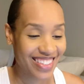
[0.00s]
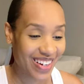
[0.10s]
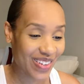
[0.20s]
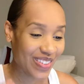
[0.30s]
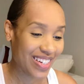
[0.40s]

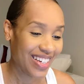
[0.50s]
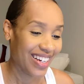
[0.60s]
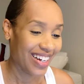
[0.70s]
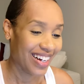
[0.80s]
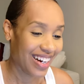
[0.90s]
So
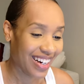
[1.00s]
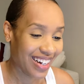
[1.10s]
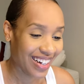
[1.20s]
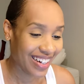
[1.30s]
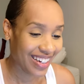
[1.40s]

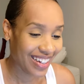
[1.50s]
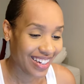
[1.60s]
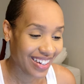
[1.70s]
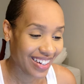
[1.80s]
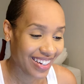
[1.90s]
uh,
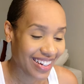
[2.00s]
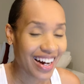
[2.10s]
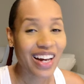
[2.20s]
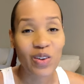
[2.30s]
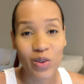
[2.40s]

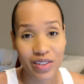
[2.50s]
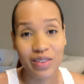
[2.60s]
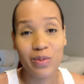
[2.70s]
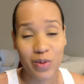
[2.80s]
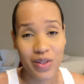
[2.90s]
I ordered
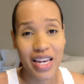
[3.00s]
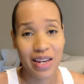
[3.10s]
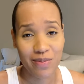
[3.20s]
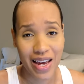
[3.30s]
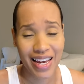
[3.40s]
them when we
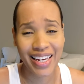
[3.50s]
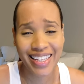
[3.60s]
came back.